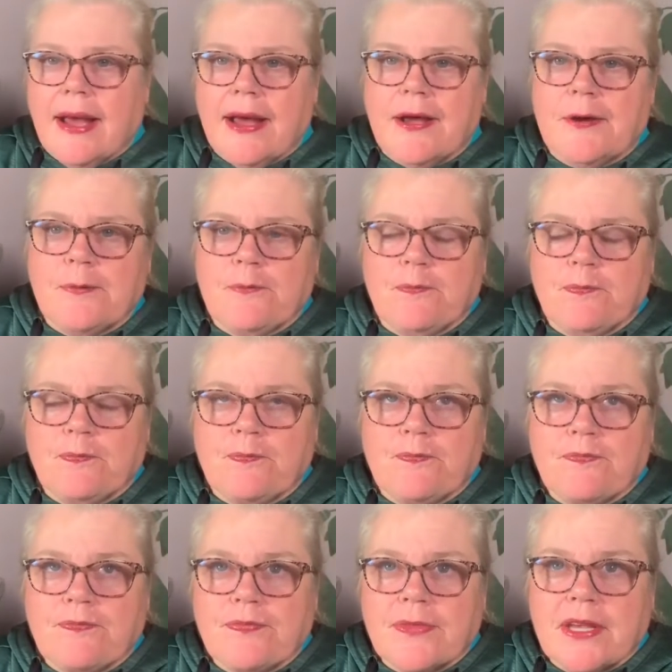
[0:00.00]
um,
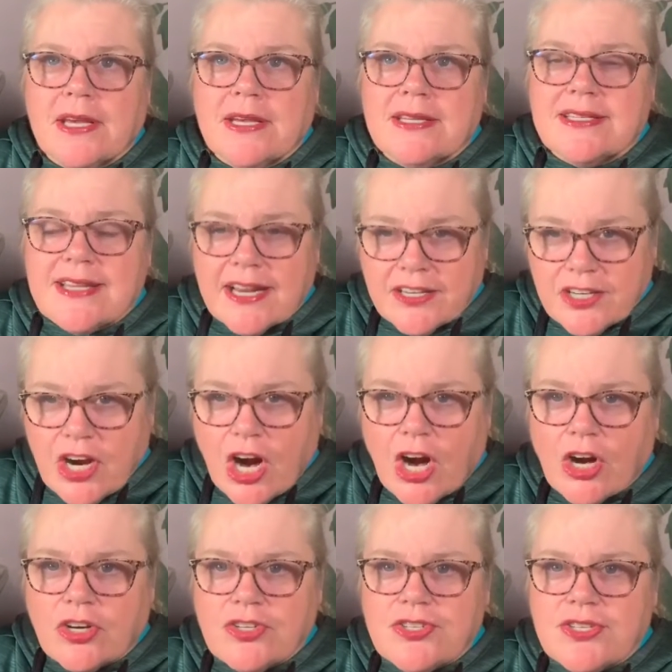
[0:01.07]
10
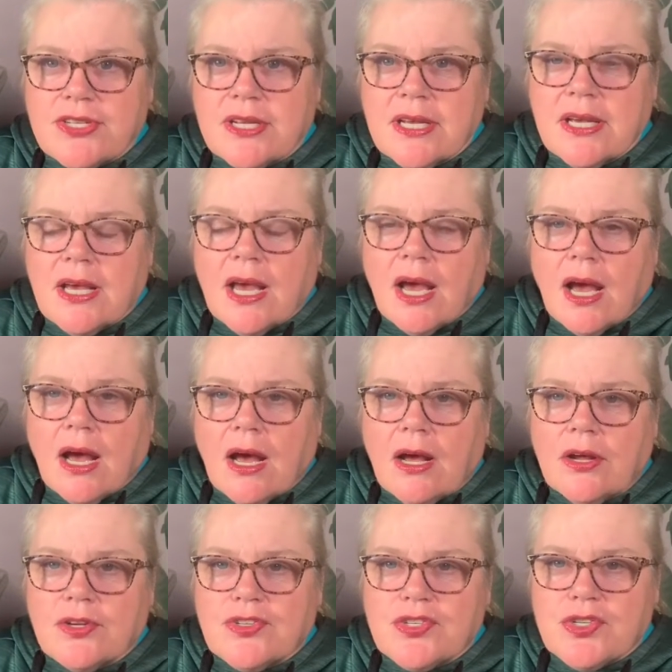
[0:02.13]
cards,
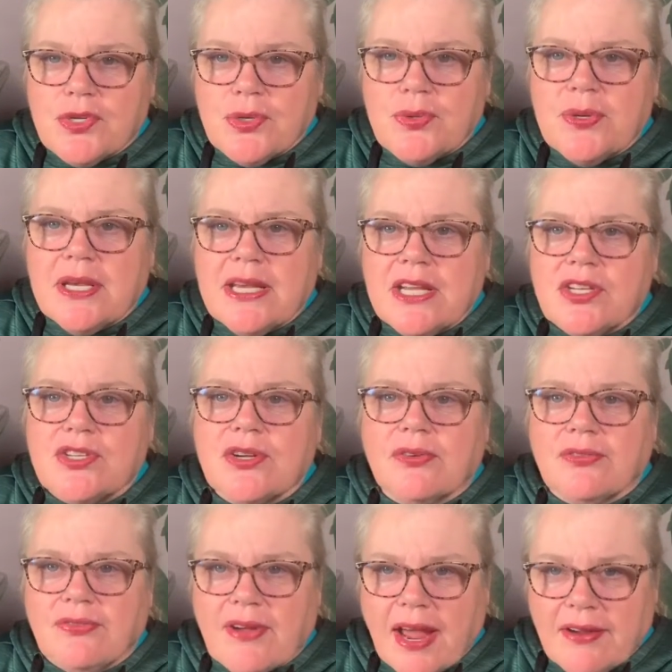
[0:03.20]
uh, two each
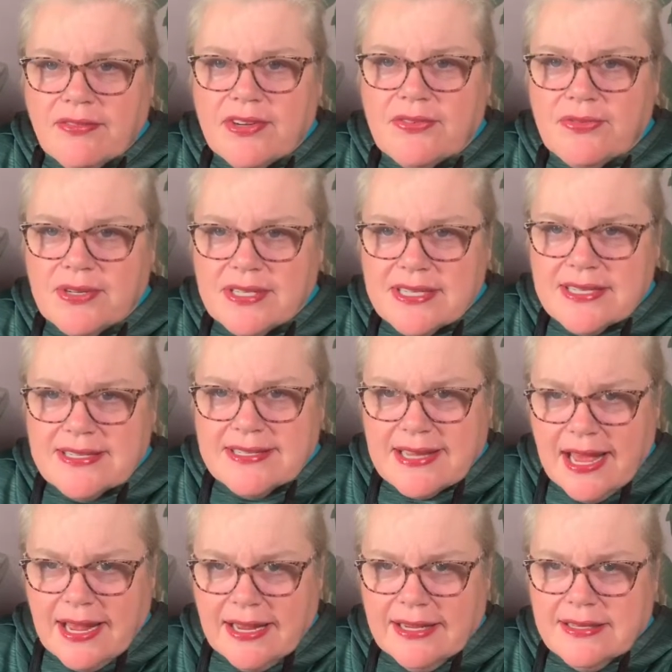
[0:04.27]
of five different
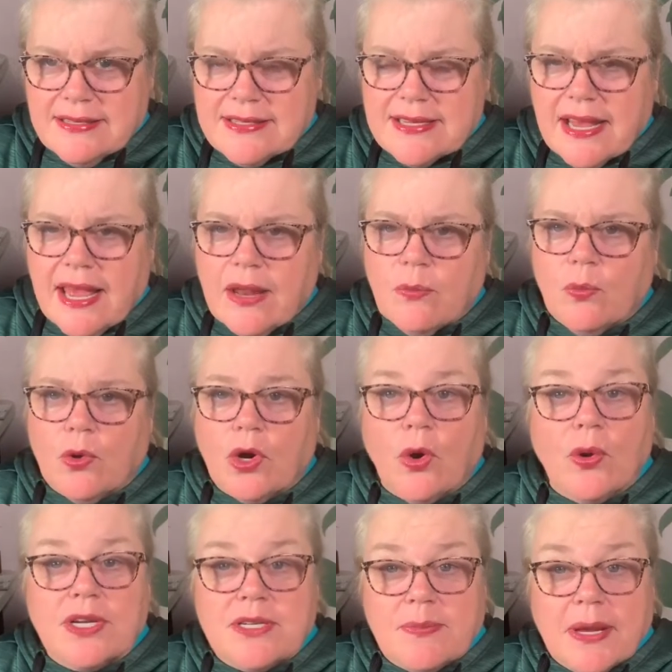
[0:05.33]
designs, and we're
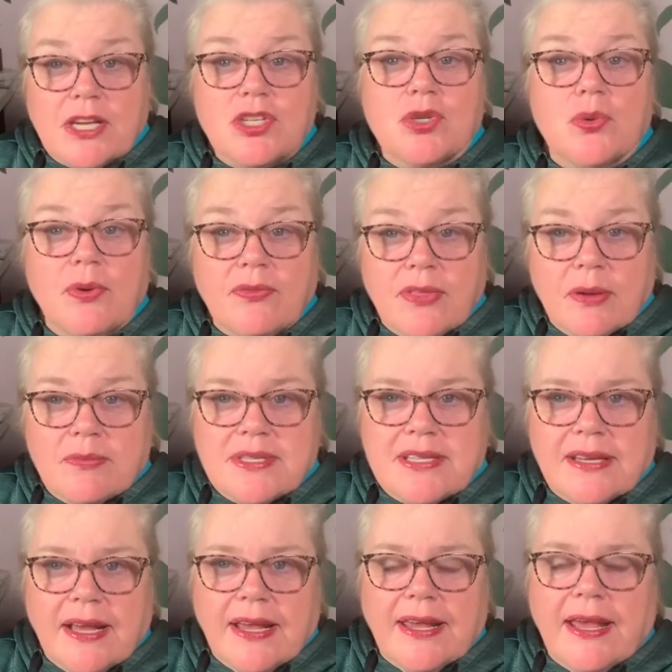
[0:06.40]
going to make two of them
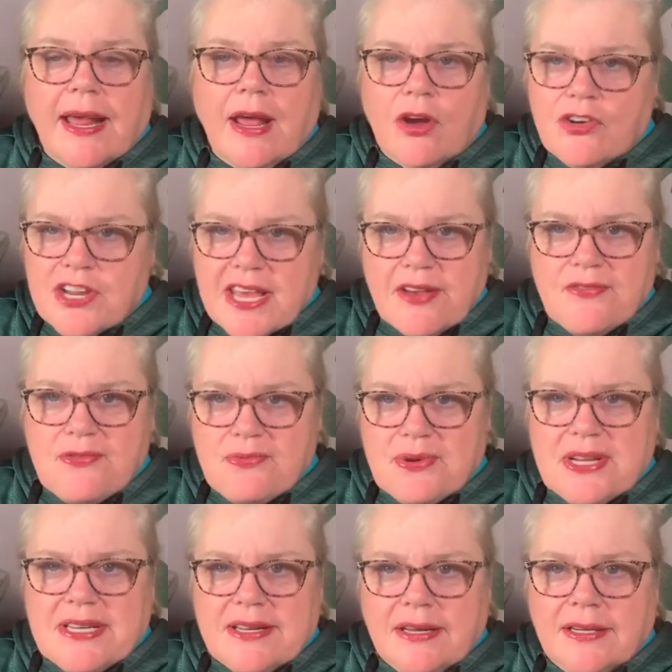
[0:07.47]
tonight. I already have
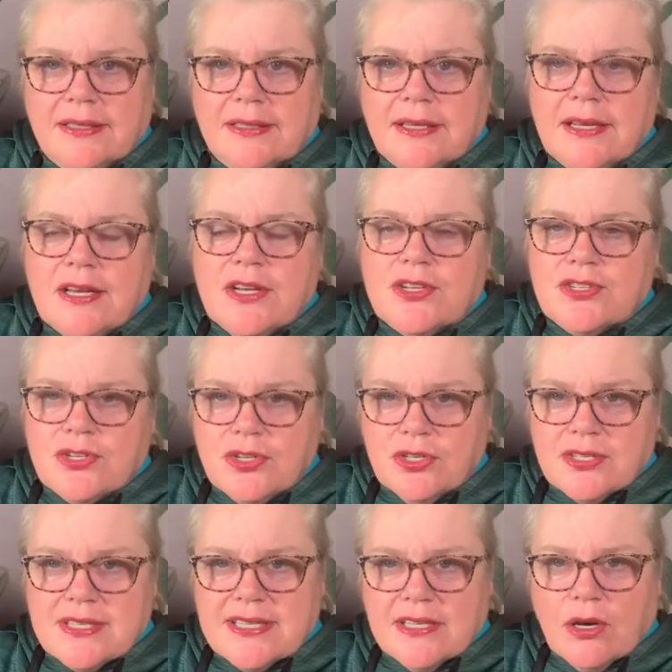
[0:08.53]
three done, so
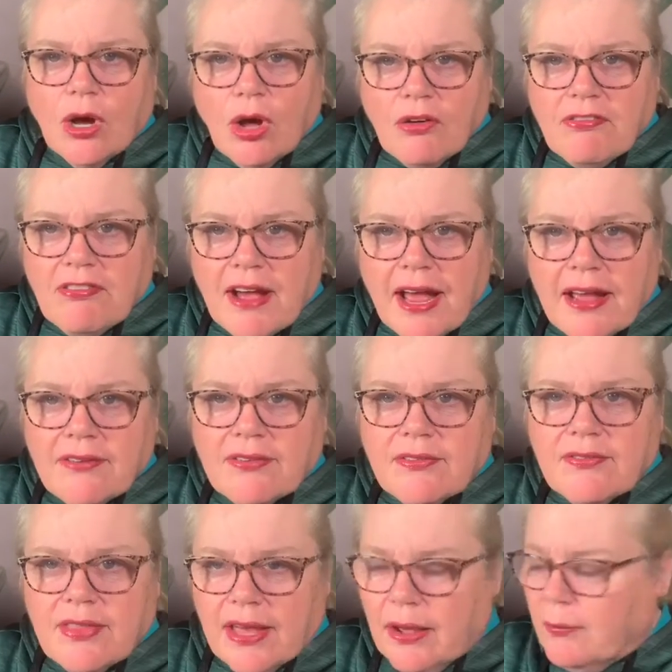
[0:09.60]
you'll see all five
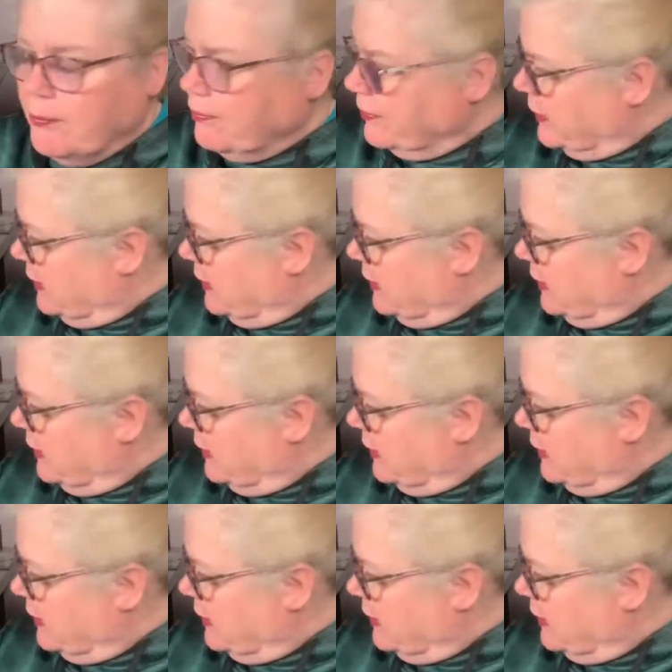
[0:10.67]
of them.